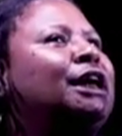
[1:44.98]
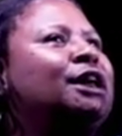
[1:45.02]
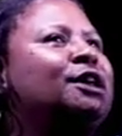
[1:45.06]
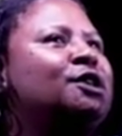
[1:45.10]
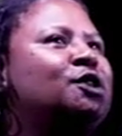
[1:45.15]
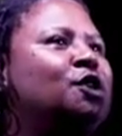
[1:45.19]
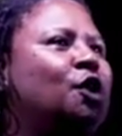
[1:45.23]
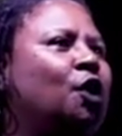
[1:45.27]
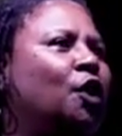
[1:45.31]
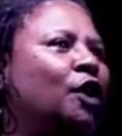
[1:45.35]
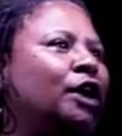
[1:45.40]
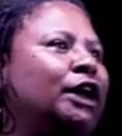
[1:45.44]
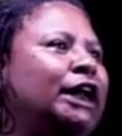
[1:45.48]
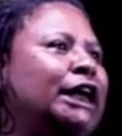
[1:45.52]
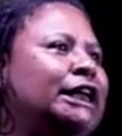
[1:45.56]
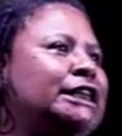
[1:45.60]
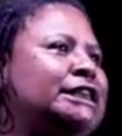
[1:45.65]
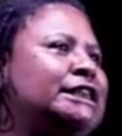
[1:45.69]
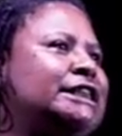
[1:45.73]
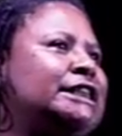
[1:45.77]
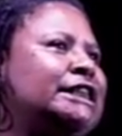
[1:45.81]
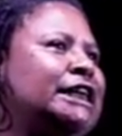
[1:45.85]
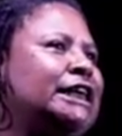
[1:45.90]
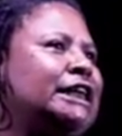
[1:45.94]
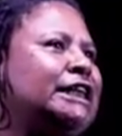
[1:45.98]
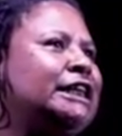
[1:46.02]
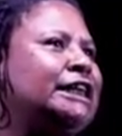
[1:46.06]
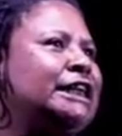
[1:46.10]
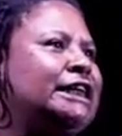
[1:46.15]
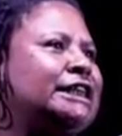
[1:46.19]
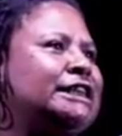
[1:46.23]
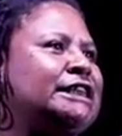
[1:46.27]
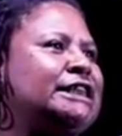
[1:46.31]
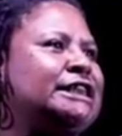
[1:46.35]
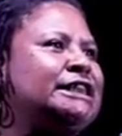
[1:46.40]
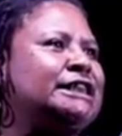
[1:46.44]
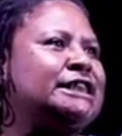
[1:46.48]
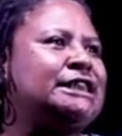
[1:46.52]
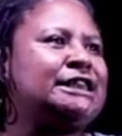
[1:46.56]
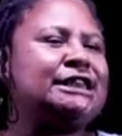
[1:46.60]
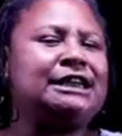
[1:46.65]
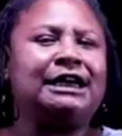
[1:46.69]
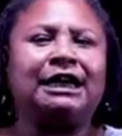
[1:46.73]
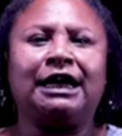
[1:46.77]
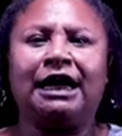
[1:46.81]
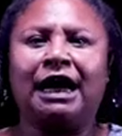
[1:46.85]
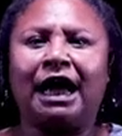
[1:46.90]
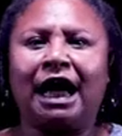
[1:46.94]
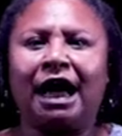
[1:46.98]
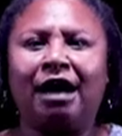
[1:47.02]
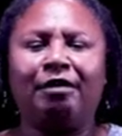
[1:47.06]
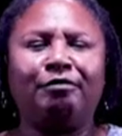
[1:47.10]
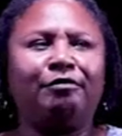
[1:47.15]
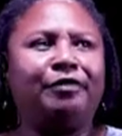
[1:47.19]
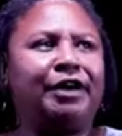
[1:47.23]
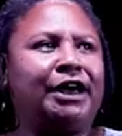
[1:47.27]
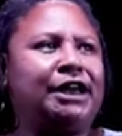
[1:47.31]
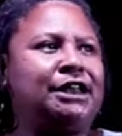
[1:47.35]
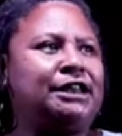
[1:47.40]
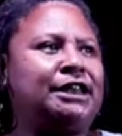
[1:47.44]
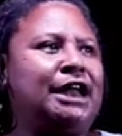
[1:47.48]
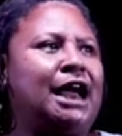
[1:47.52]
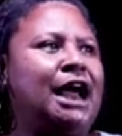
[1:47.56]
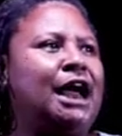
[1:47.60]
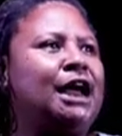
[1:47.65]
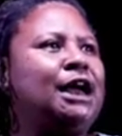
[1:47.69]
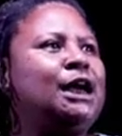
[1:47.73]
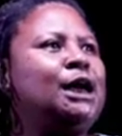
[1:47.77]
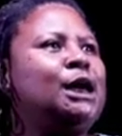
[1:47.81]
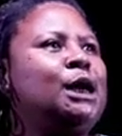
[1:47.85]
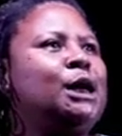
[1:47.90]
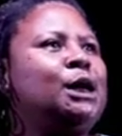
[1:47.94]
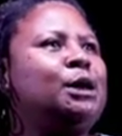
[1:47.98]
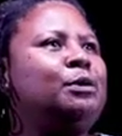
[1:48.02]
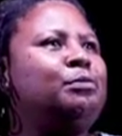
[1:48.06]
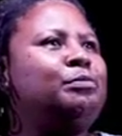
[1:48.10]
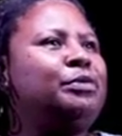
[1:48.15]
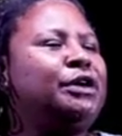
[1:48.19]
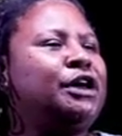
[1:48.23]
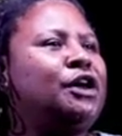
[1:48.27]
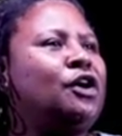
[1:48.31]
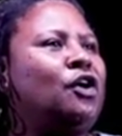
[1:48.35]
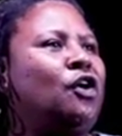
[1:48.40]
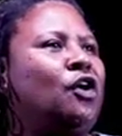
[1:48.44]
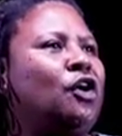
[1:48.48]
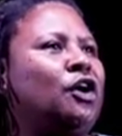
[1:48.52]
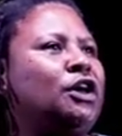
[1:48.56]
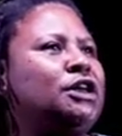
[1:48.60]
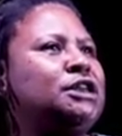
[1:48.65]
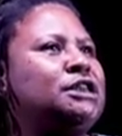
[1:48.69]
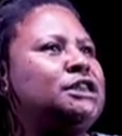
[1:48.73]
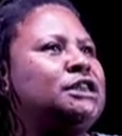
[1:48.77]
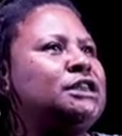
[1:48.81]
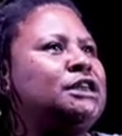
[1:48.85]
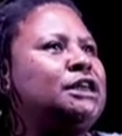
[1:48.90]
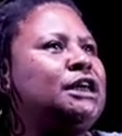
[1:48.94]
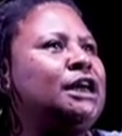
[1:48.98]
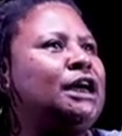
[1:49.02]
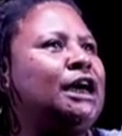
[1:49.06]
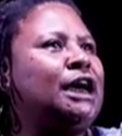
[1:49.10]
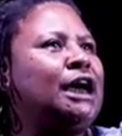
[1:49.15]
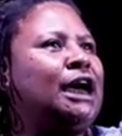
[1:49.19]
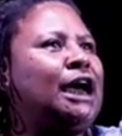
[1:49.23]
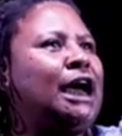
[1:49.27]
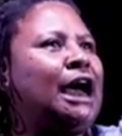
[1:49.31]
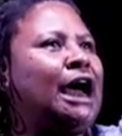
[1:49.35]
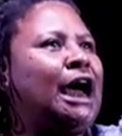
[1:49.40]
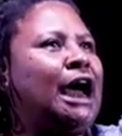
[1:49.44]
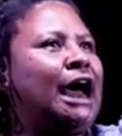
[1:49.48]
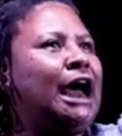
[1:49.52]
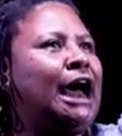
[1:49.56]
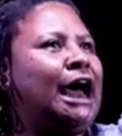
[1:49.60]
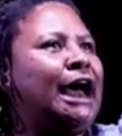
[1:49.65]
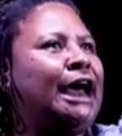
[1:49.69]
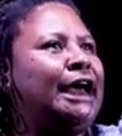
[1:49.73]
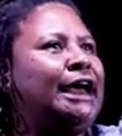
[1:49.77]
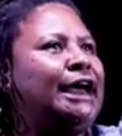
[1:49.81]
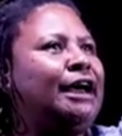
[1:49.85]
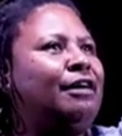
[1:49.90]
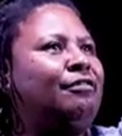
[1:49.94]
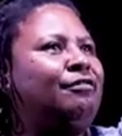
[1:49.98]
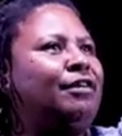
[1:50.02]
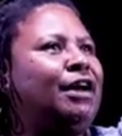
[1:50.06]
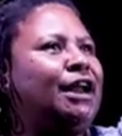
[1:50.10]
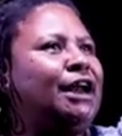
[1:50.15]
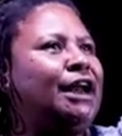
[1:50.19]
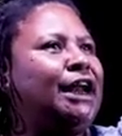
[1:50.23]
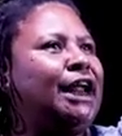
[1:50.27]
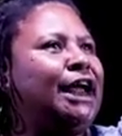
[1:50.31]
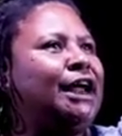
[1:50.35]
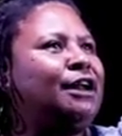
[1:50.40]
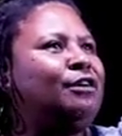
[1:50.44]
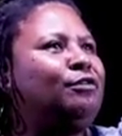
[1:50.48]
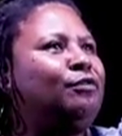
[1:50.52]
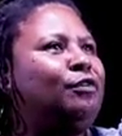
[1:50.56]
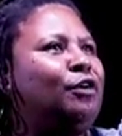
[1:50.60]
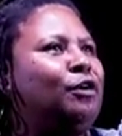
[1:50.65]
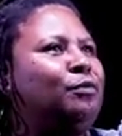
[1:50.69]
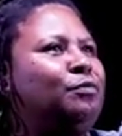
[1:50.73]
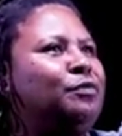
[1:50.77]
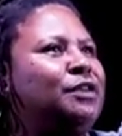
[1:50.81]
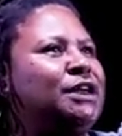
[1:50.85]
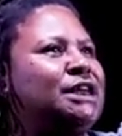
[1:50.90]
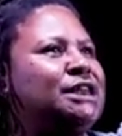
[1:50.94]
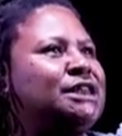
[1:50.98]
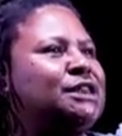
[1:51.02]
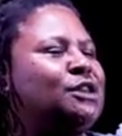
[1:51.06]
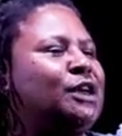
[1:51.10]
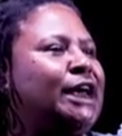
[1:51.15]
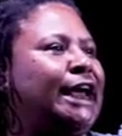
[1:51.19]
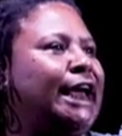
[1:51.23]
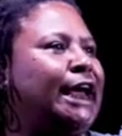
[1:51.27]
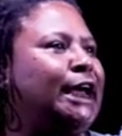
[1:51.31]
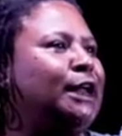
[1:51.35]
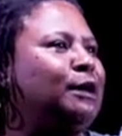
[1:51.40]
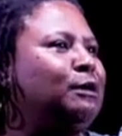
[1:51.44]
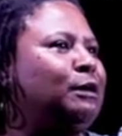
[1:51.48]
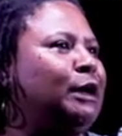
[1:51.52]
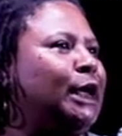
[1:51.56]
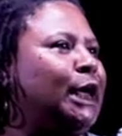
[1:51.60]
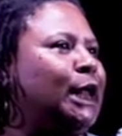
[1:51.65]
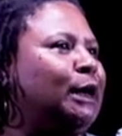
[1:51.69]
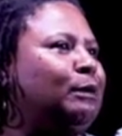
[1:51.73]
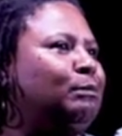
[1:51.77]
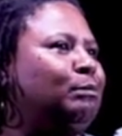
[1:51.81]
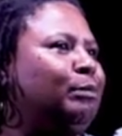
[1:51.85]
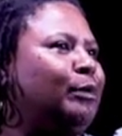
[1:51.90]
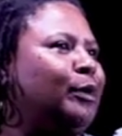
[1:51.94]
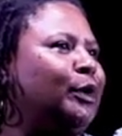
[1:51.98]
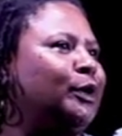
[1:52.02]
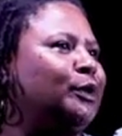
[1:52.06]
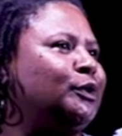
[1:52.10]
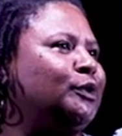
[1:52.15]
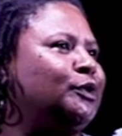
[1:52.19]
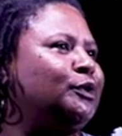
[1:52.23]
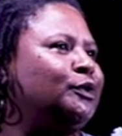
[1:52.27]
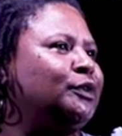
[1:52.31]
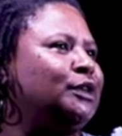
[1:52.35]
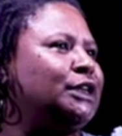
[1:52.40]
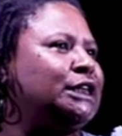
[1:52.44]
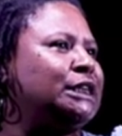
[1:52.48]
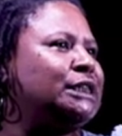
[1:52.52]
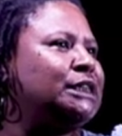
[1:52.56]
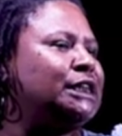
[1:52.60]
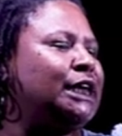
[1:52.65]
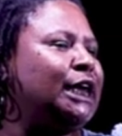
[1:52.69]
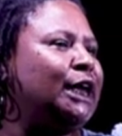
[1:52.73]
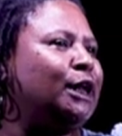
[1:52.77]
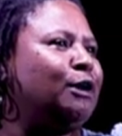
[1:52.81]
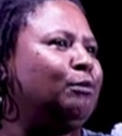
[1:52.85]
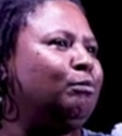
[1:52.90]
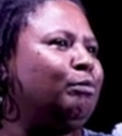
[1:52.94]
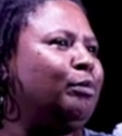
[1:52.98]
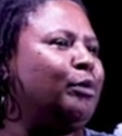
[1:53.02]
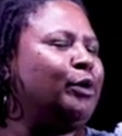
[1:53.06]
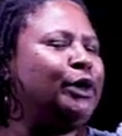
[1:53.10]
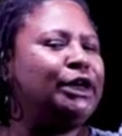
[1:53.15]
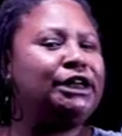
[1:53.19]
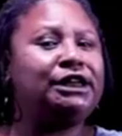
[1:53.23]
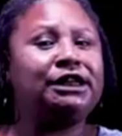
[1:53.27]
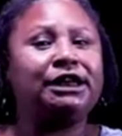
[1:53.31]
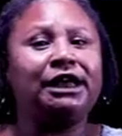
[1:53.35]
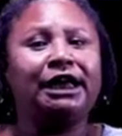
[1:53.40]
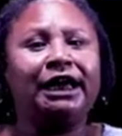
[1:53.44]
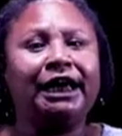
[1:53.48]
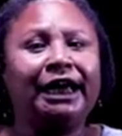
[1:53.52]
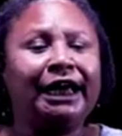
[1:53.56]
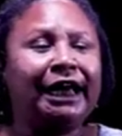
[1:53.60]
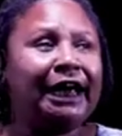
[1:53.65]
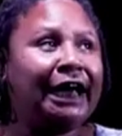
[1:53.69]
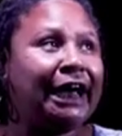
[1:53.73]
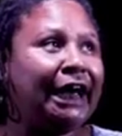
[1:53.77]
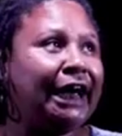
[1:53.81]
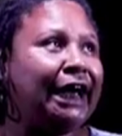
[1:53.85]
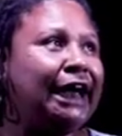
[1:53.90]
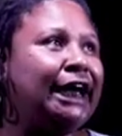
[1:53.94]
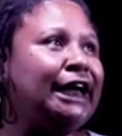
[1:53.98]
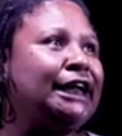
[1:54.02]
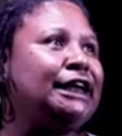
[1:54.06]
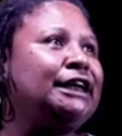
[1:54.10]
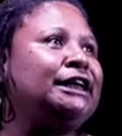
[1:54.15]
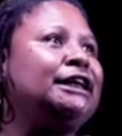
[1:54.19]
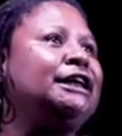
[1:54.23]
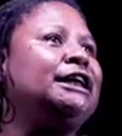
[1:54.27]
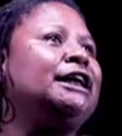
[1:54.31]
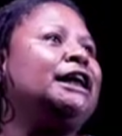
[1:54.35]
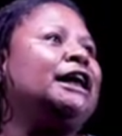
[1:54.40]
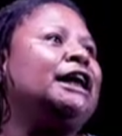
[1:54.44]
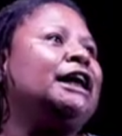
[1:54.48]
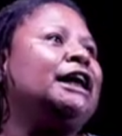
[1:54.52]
So let's see, this is a vector because I have a length from this endpoint to this endpoint, and